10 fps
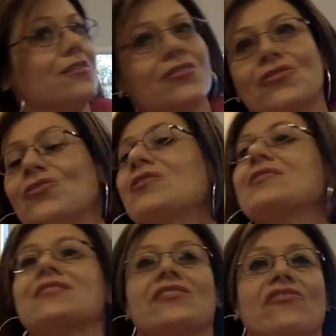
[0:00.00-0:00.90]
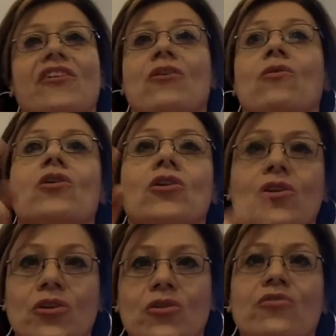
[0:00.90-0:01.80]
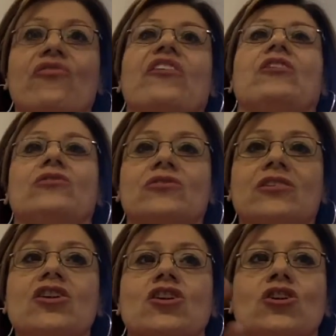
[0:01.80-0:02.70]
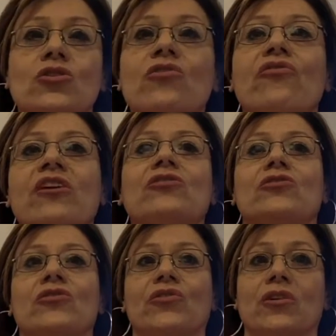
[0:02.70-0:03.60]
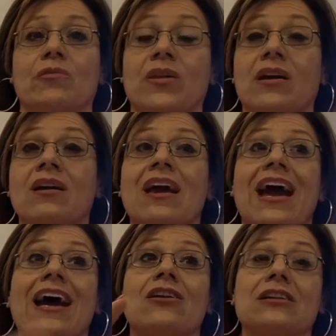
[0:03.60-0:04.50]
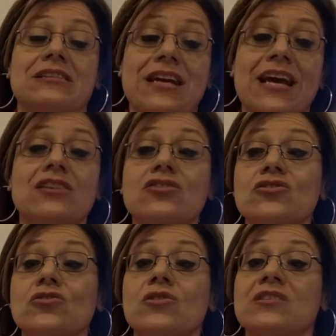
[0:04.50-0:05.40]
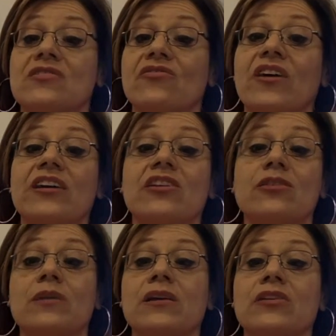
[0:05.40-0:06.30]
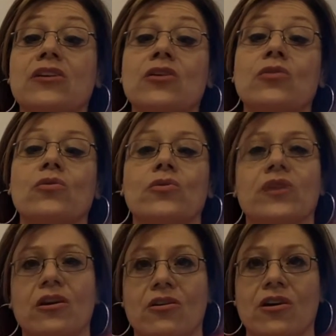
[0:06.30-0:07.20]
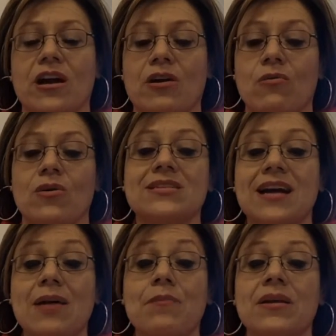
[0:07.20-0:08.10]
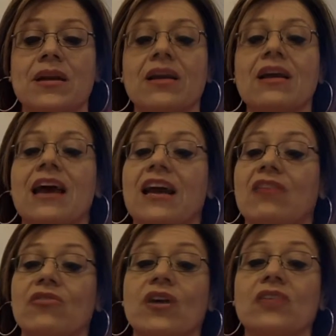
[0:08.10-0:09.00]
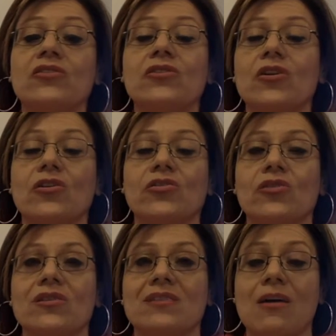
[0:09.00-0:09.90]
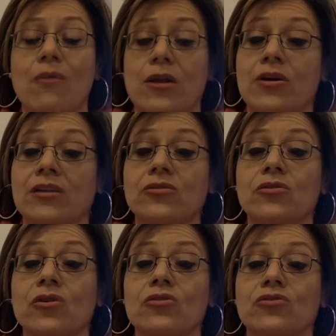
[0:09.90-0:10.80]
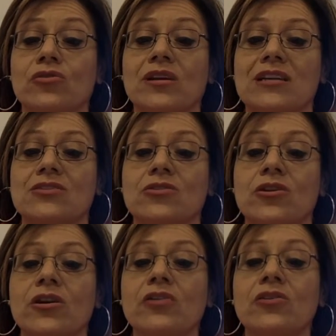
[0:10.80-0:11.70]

the students didn't fail. You failed. You failed to do something. And take the students and find out at the beginning of the year who they are and what's happening. And if you got to know your students that way and you get to know your student as a learner,